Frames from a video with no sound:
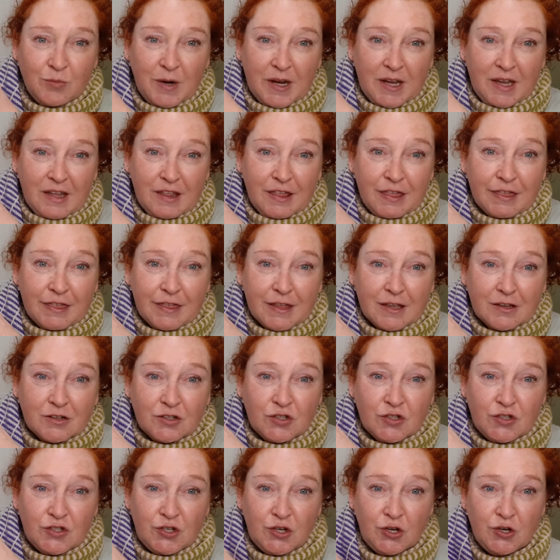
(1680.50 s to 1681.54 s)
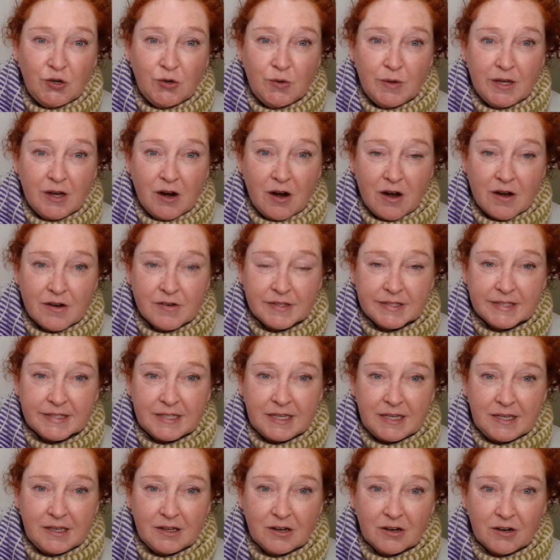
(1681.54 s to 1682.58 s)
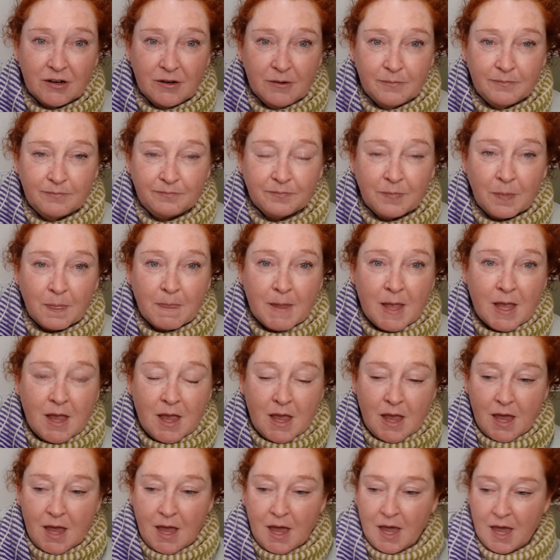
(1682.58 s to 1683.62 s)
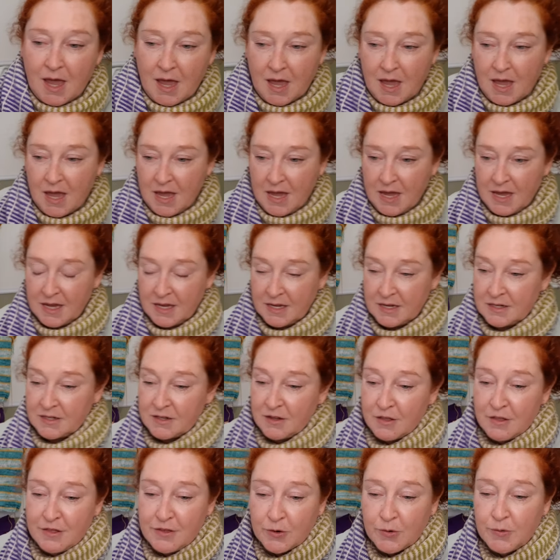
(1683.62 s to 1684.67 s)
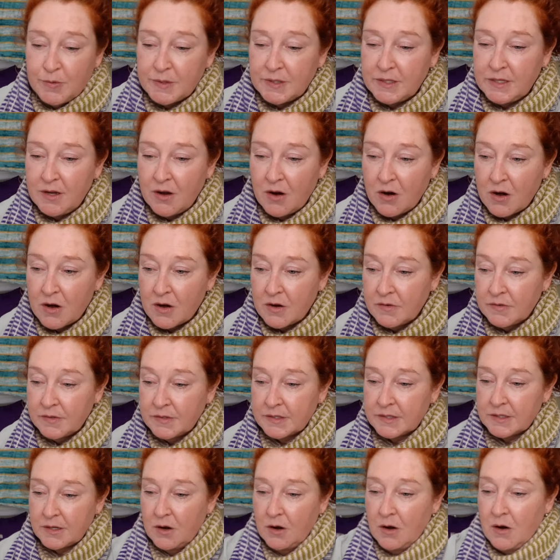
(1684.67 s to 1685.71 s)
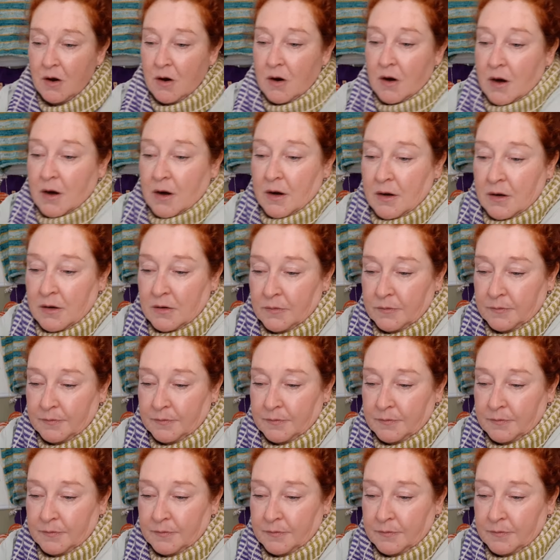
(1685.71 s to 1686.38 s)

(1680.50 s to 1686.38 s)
with 2 yarns here, and those yarns are